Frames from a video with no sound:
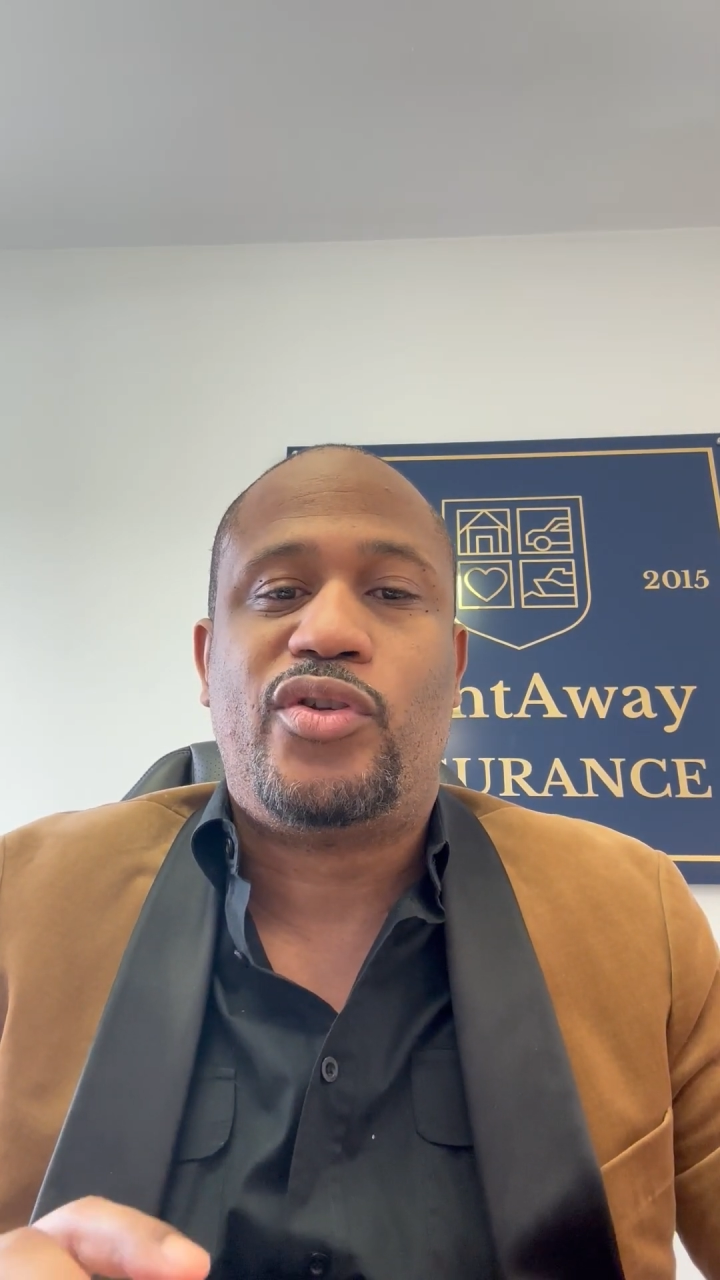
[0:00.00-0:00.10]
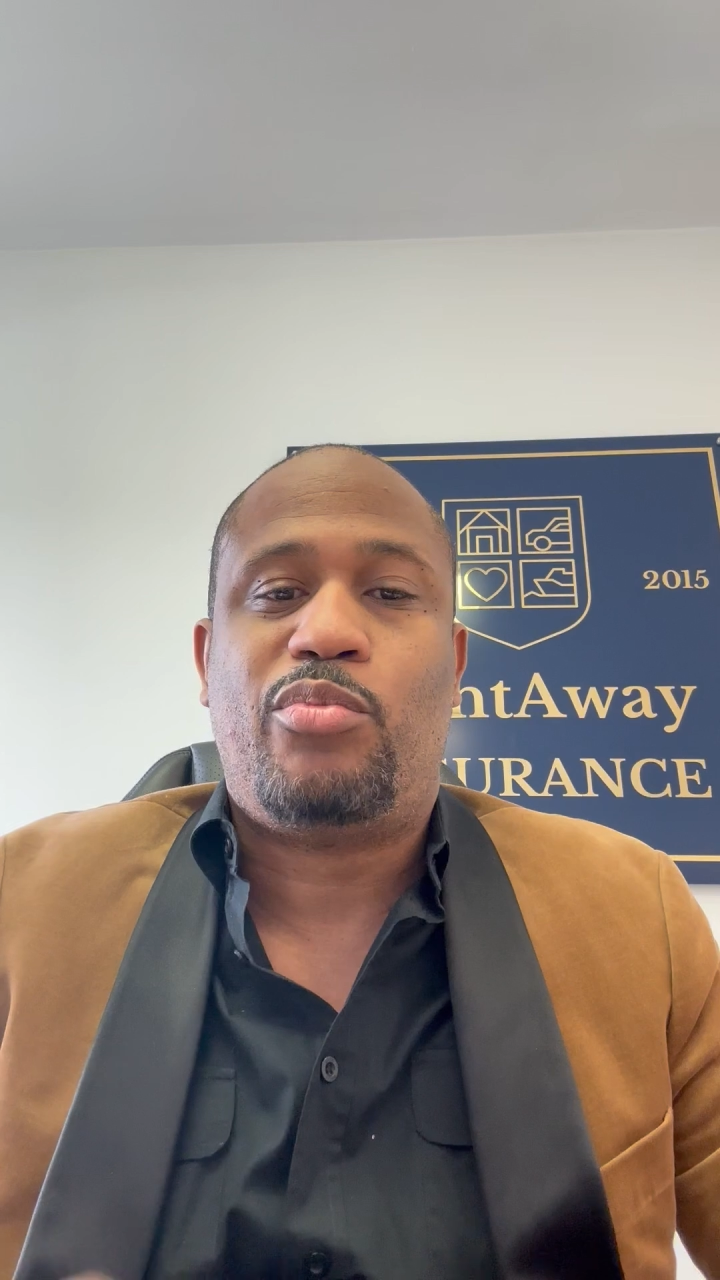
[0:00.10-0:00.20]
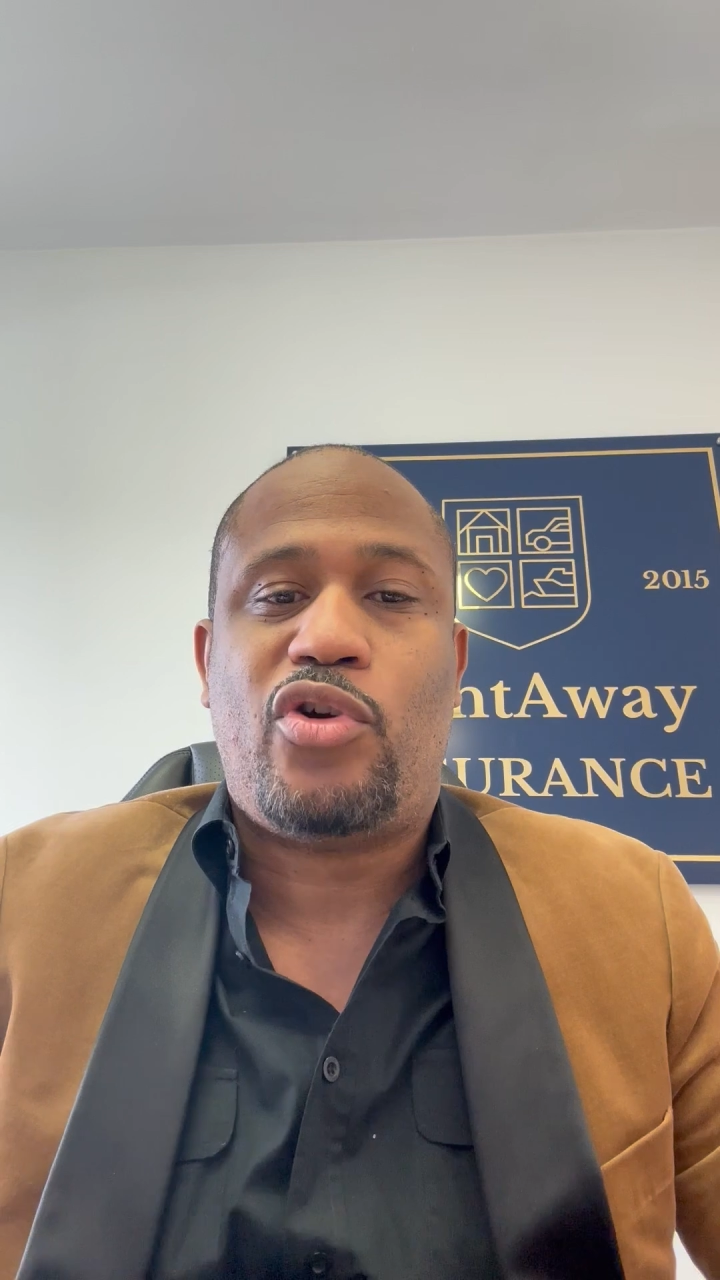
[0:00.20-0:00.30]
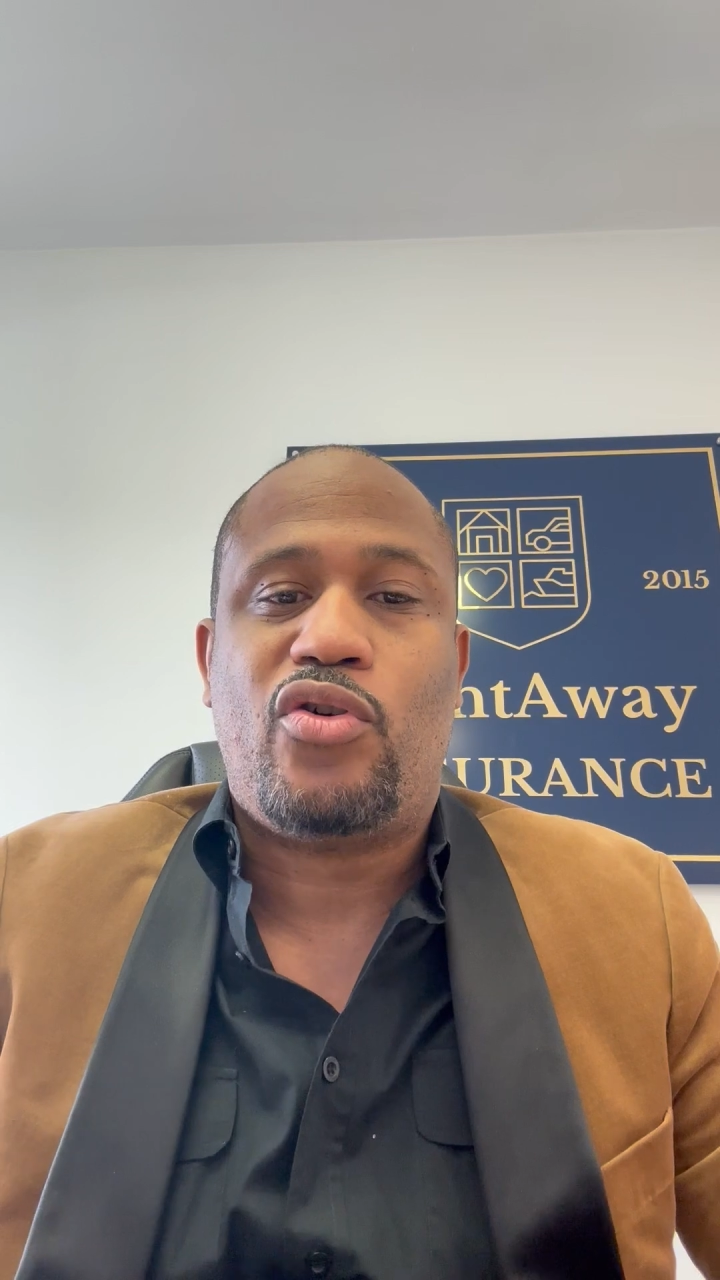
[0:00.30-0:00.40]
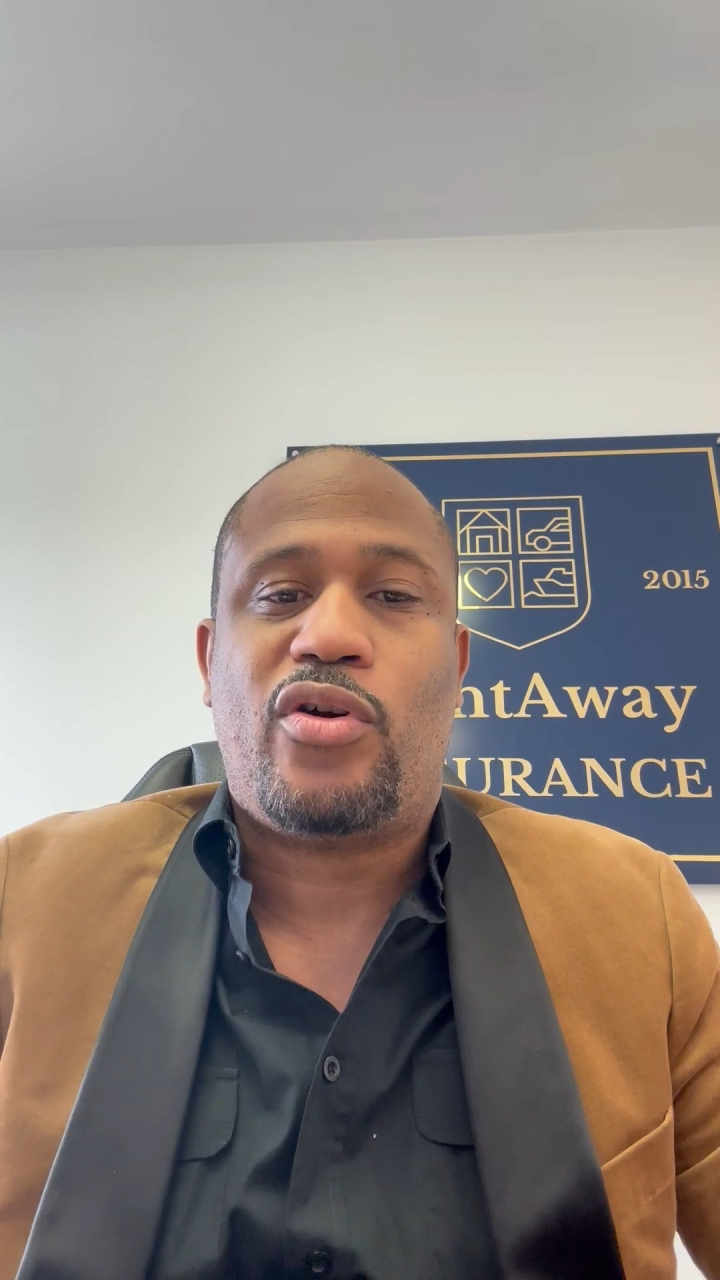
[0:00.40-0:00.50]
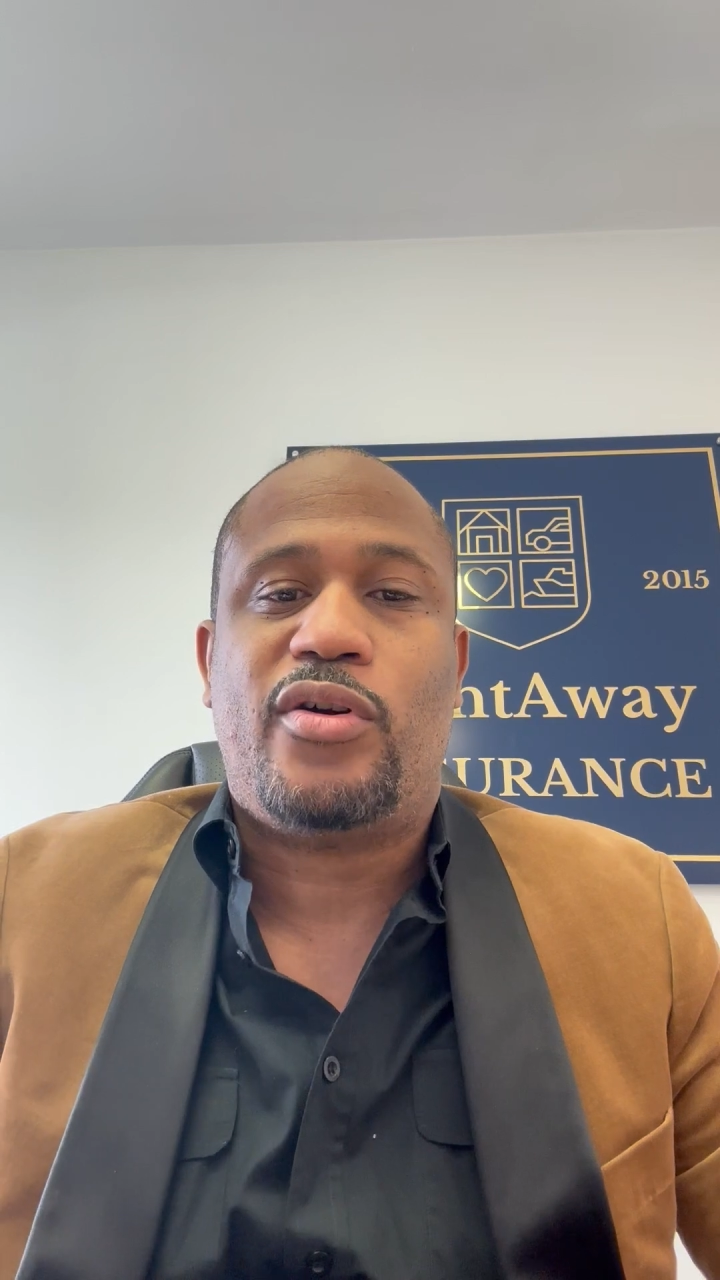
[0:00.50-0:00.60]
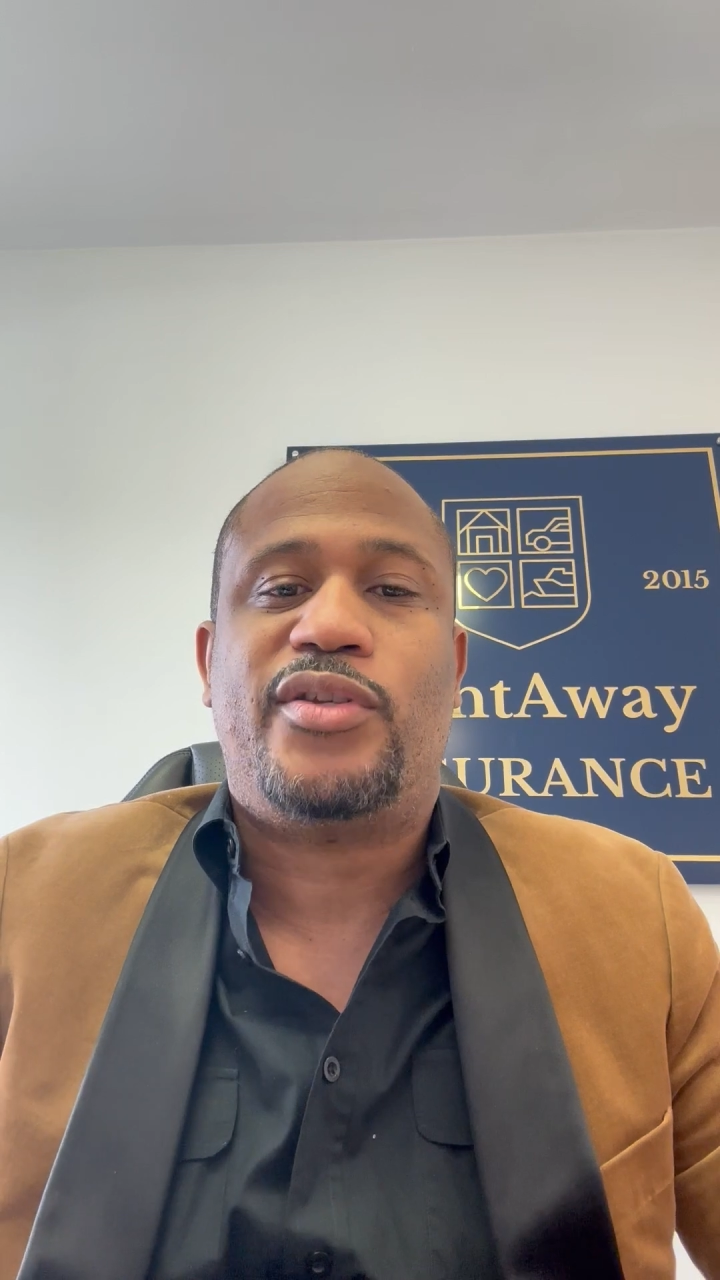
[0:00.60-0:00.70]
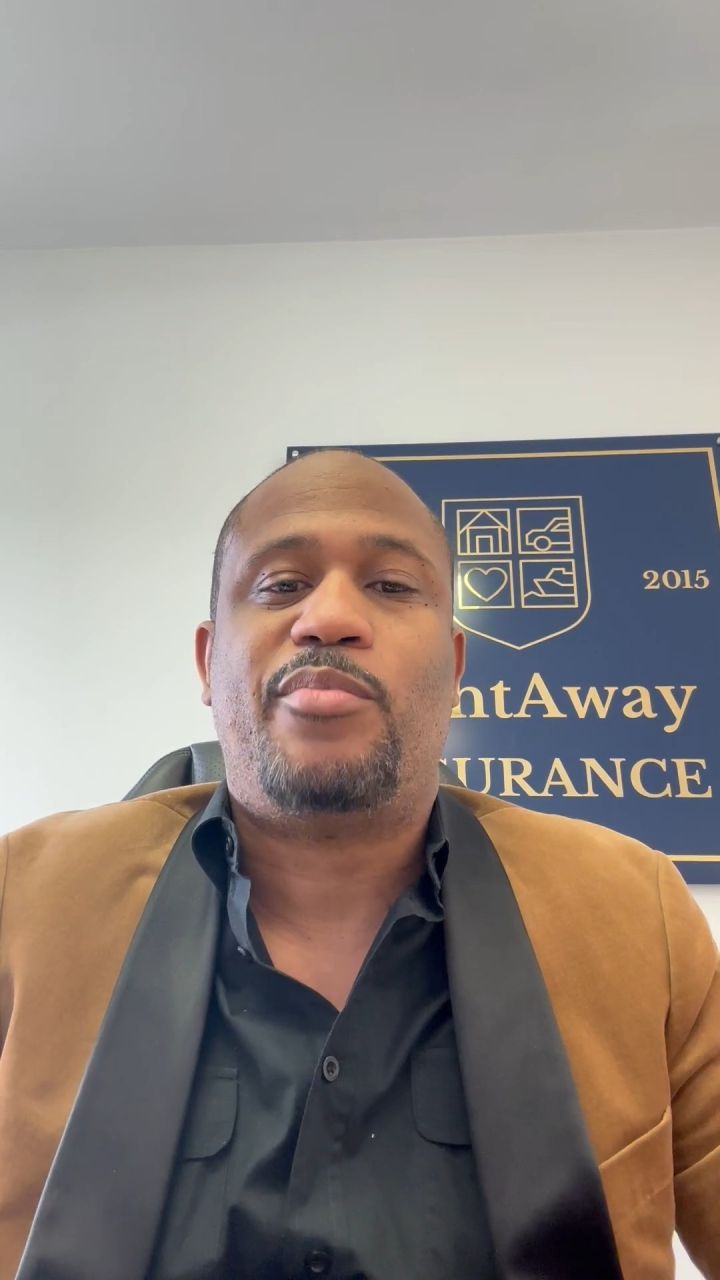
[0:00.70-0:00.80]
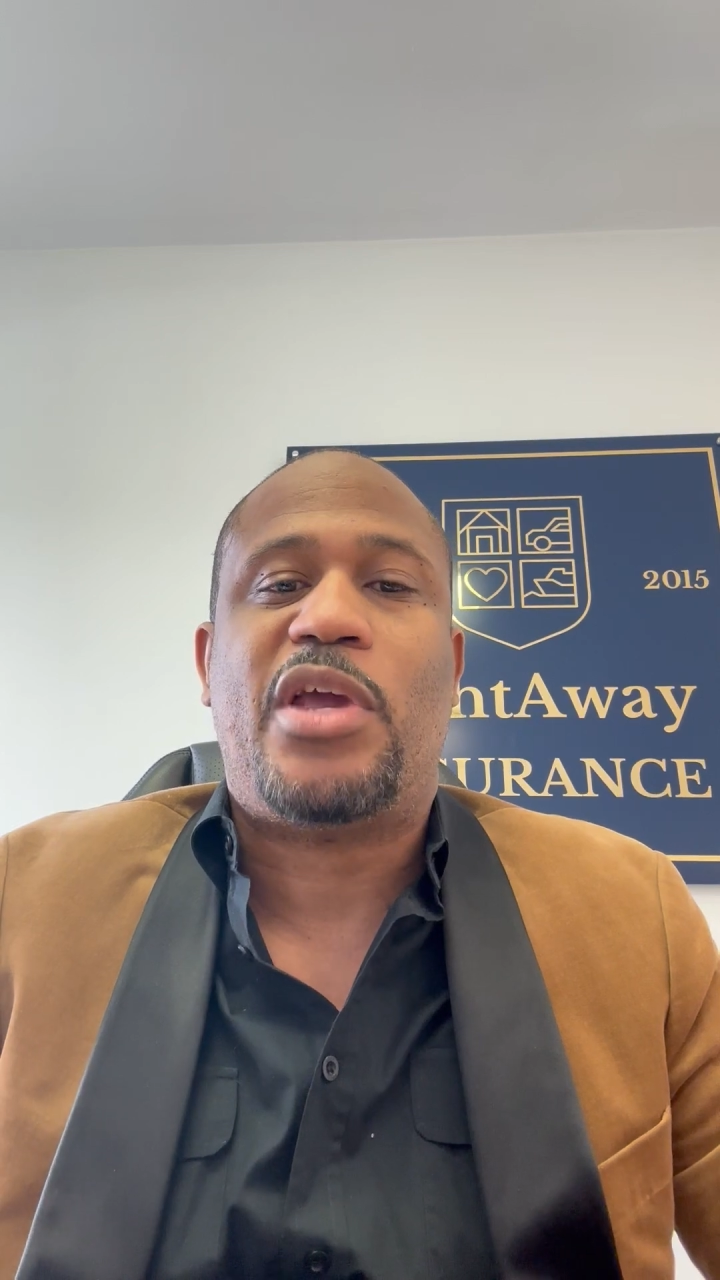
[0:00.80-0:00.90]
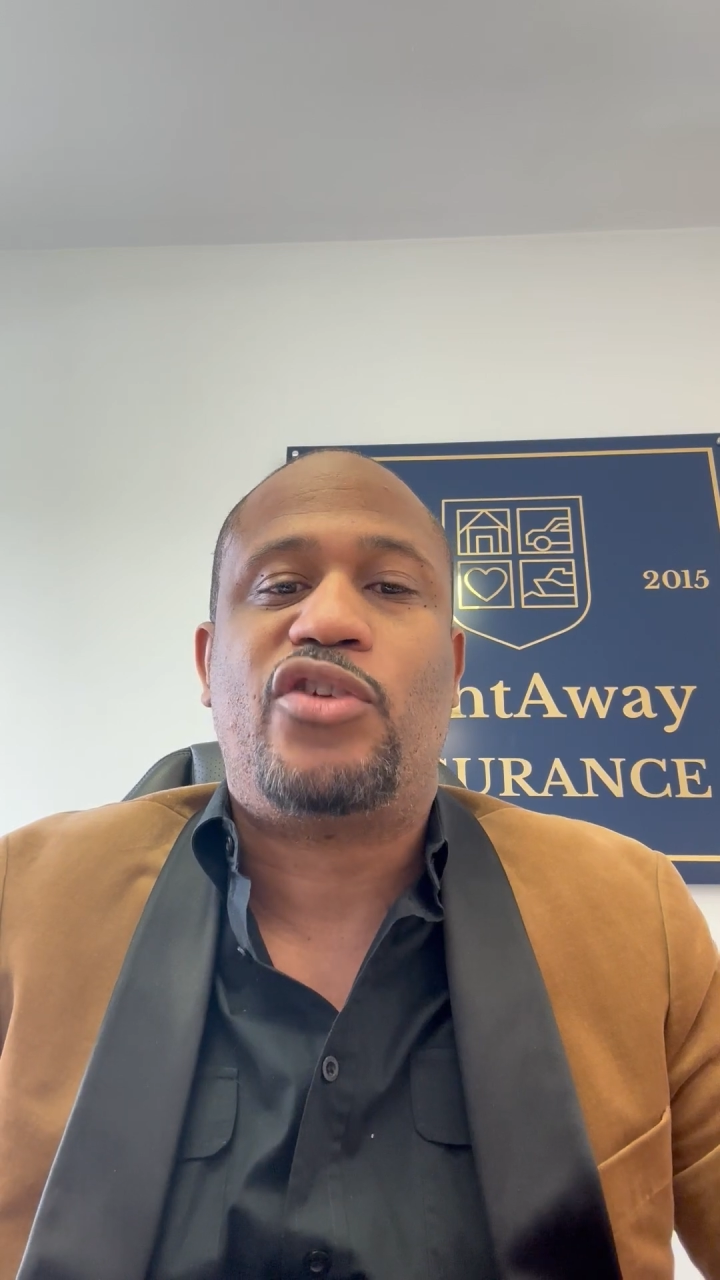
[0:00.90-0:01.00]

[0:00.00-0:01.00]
broker to make